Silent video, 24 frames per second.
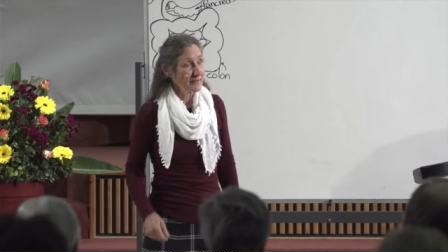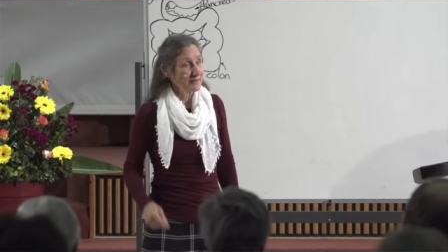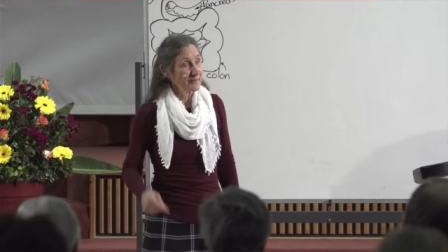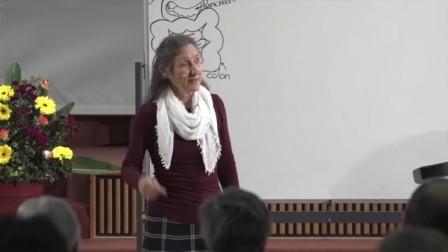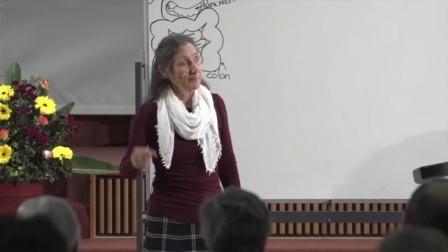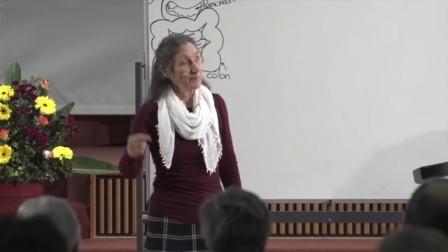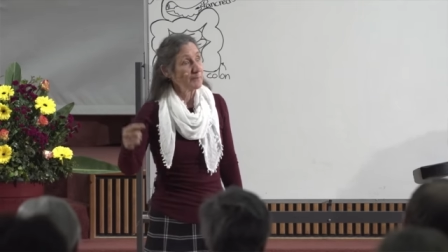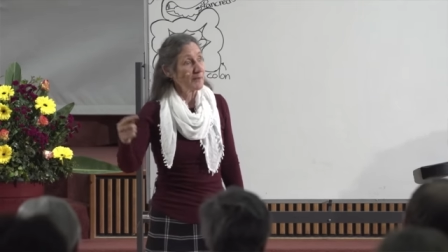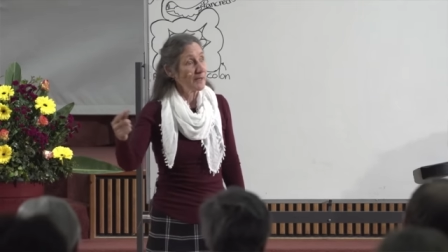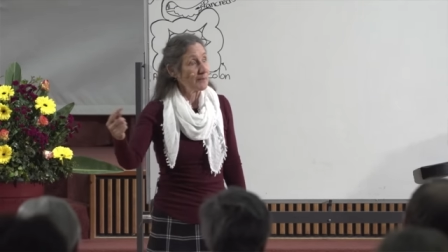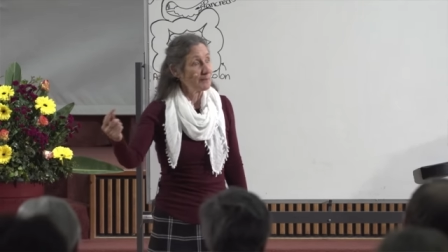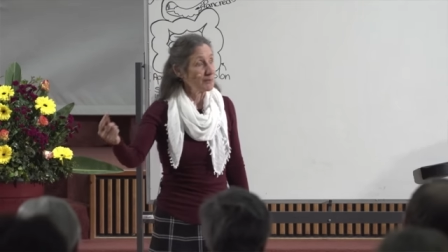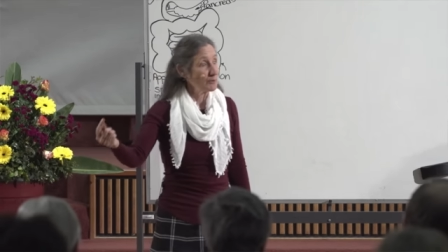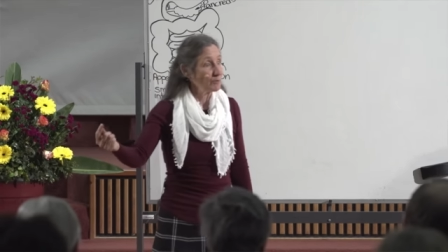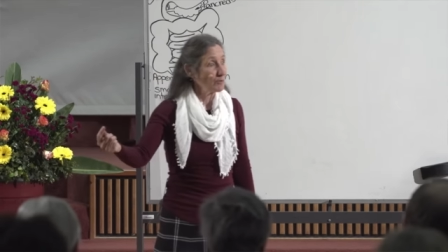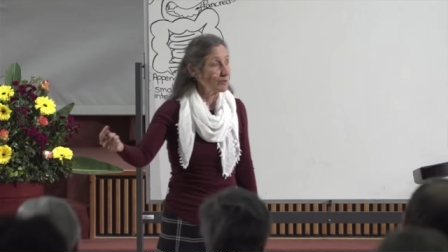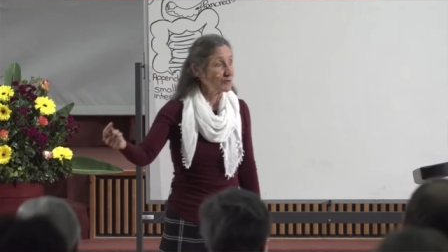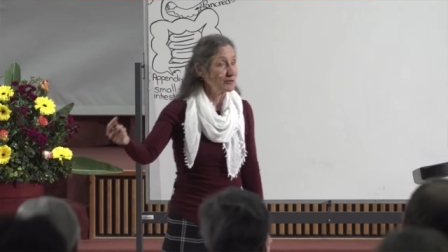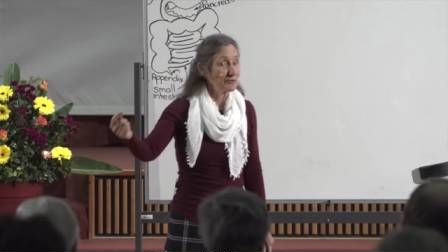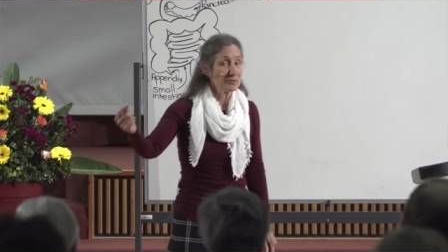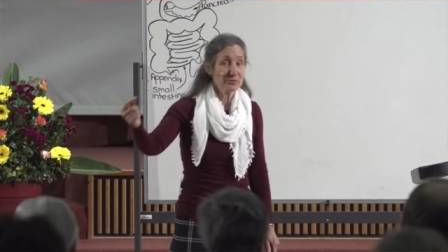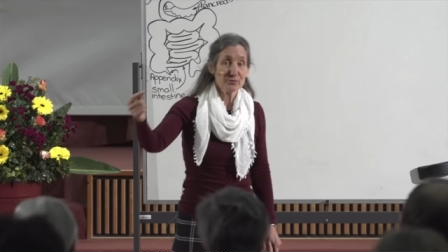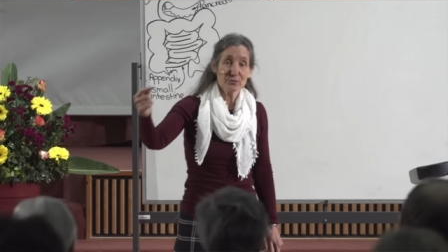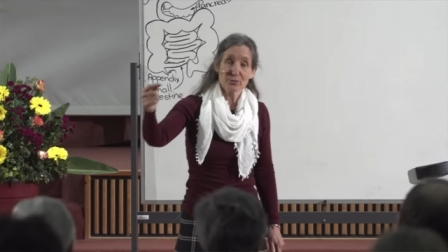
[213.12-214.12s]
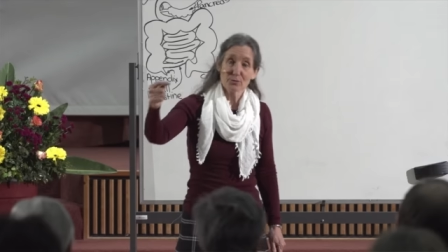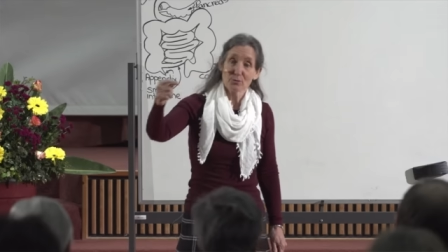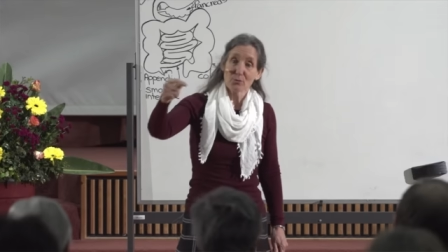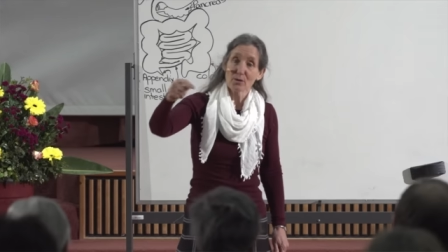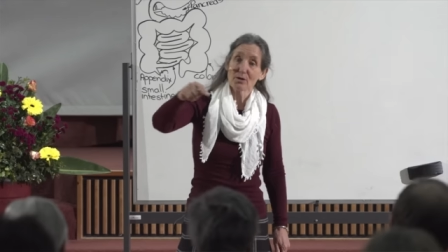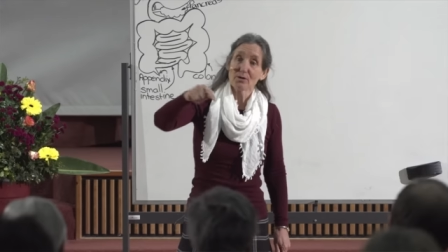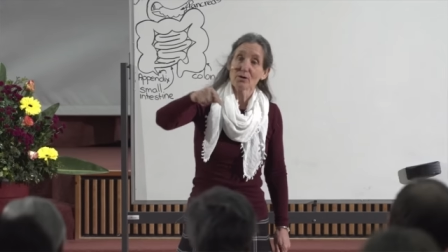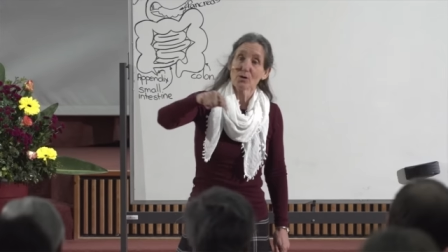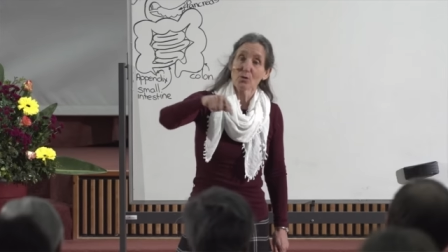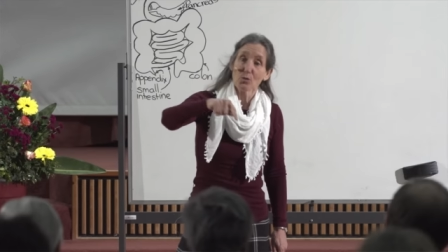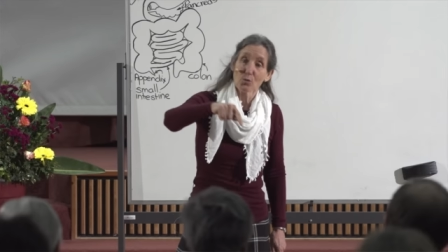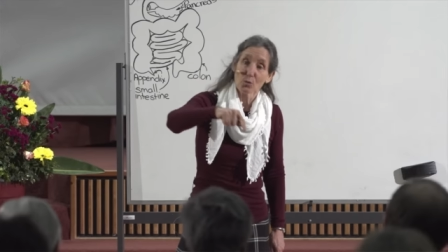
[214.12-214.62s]
That baby wanted to do
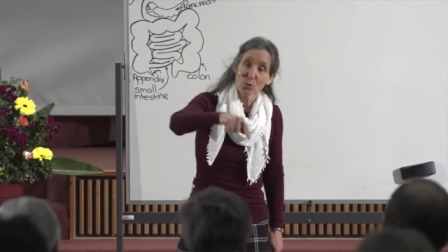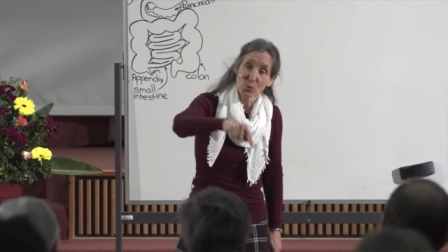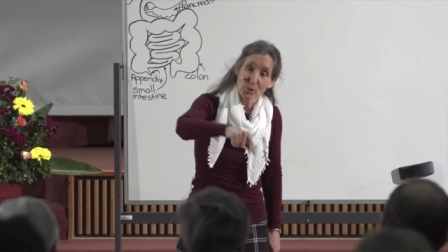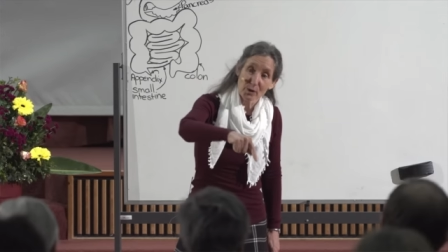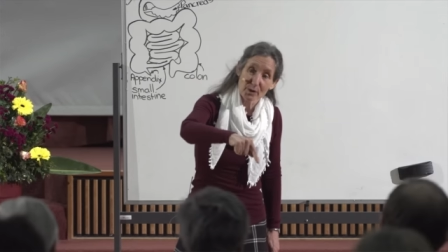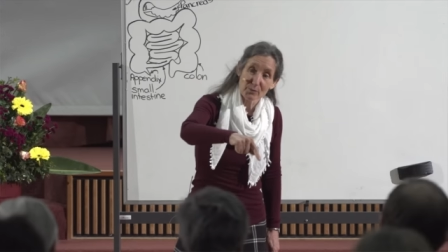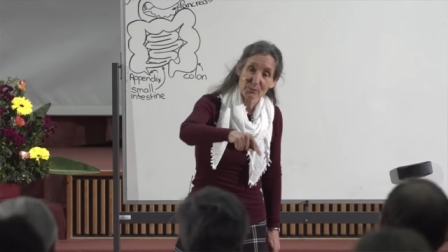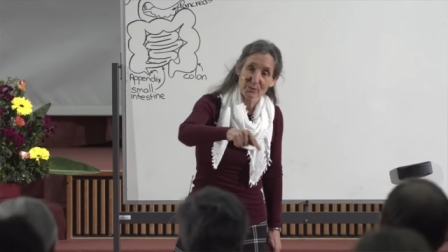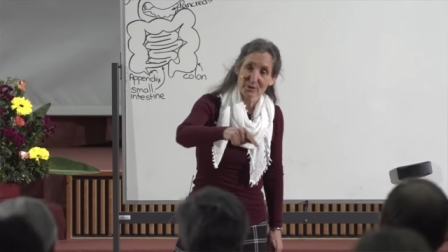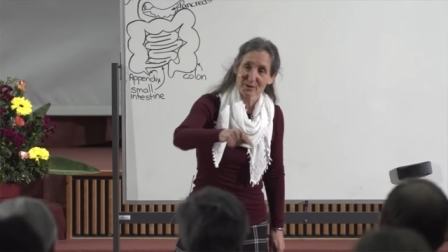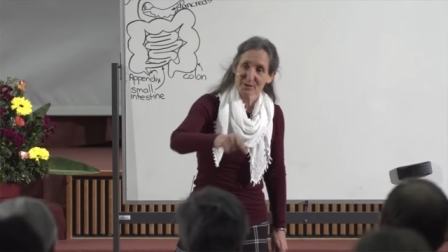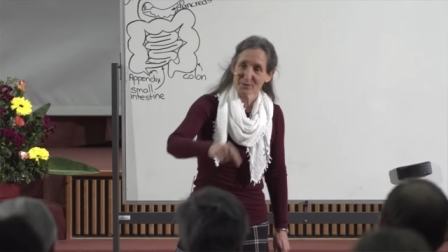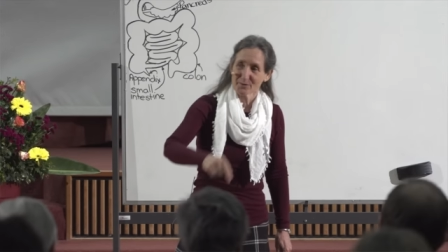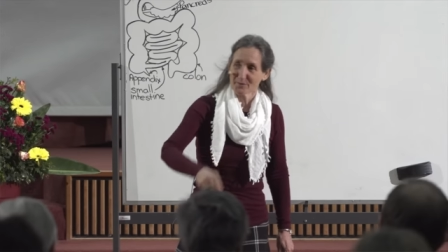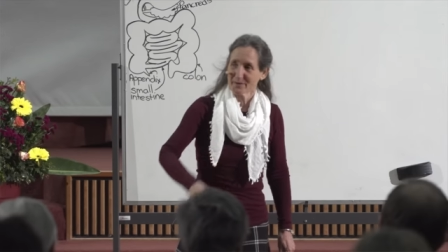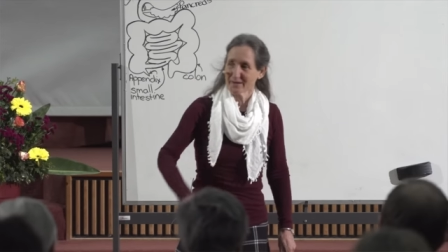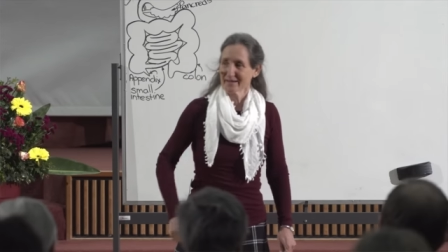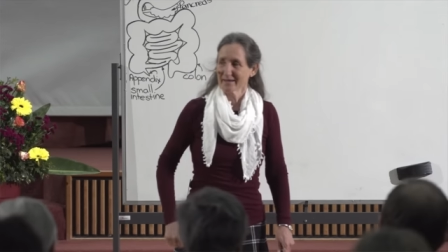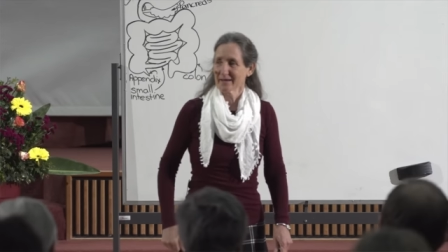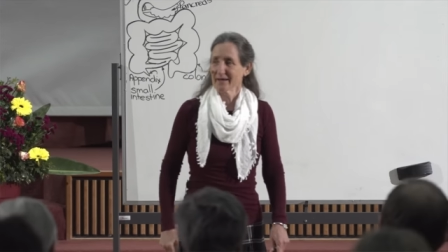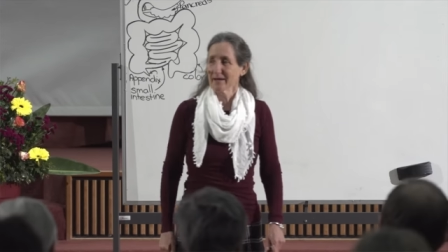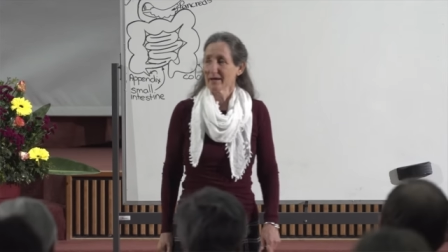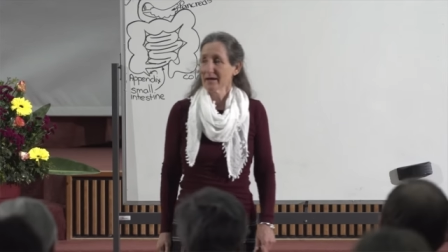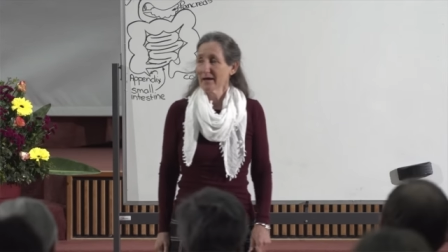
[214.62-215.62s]
what we were doing.